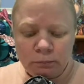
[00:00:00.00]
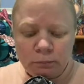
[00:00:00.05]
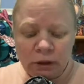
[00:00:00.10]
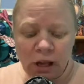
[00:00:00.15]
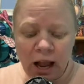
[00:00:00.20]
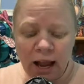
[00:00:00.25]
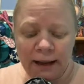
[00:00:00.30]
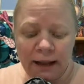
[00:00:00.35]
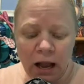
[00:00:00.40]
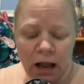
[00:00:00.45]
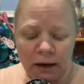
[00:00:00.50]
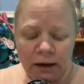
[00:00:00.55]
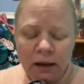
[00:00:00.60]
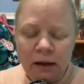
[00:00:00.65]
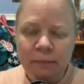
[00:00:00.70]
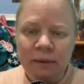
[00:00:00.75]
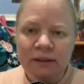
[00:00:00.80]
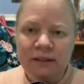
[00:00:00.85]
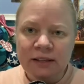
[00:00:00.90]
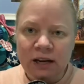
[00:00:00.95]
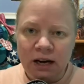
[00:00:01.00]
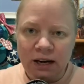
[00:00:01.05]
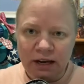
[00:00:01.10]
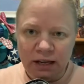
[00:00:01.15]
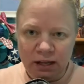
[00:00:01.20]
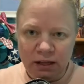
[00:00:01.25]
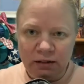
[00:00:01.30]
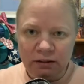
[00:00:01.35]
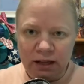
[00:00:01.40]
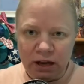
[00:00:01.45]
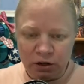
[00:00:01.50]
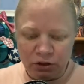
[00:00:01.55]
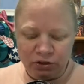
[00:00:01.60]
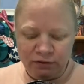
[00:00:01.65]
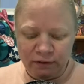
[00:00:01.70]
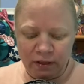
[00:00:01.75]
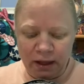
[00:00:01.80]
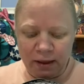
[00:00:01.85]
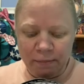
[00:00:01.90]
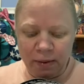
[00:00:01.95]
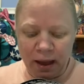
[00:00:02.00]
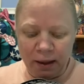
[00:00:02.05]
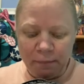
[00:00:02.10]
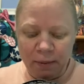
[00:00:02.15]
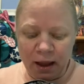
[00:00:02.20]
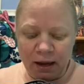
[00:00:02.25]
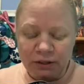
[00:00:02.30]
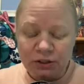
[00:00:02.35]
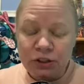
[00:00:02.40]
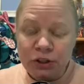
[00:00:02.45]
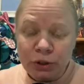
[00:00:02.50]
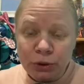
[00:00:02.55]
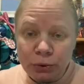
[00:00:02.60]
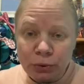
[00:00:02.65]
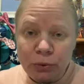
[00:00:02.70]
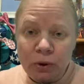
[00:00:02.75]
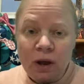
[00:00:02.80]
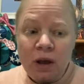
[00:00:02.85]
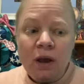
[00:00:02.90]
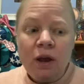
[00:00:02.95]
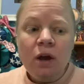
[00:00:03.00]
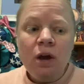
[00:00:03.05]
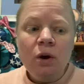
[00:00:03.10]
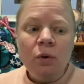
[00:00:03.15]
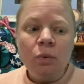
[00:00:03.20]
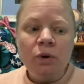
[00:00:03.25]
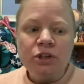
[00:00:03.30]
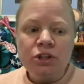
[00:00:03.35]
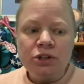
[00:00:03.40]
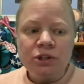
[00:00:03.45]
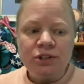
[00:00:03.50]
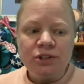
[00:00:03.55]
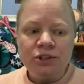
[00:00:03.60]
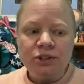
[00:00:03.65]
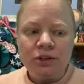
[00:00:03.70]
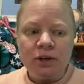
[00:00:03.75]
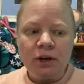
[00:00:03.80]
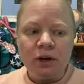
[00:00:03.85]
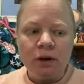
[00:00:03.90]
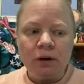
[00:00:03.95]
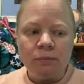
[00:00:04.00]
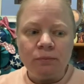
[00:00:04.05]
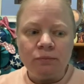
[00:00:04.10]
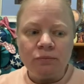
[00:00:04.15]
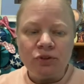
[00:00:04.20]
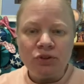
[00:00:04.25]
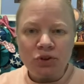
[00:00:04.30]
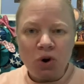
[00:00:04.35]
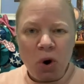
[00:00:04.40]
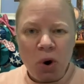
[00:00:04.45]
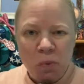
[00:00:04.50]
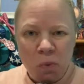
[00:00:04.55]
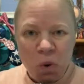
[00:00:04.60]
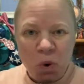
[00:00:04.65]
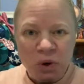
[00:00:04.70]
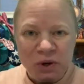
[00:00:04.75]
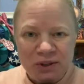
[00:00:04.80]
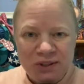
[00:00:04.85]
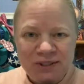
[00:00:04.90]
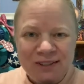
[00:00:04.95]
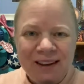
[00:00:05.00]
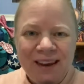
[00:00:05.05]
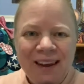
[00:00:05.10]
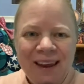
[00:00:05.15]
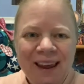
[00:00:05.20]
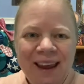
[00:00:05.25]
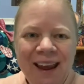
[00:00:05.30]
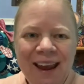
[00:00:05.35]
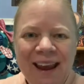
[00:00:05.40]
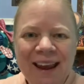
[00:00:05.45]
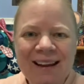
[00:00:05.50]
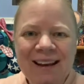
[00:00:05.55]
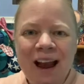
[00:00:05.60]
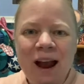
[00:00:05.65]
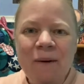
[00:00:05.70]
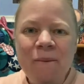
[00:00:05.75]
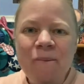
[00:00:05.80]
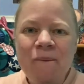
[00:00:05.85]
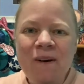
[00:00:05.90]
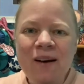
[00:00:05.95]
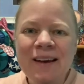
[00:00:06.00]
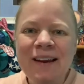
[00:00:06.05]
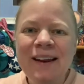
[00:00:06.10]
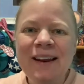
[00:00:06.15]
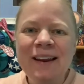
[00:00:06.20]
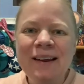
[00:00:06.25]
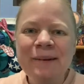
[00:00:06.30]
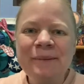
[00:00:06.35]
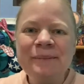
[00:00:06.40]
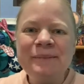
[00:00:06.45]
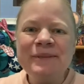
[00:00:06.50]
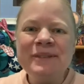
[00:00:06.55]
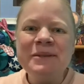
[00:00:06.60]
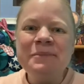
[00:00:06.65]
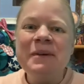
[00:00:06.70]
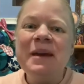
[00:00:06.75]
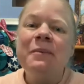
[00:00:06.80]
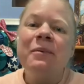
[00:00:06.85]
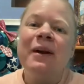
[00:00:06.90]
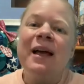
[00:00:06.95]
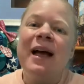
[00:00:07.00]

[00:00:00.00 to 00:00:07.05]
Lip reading: I got him a tiny Loungefly backpack too, which is Star Wars, and I wanted him to be able to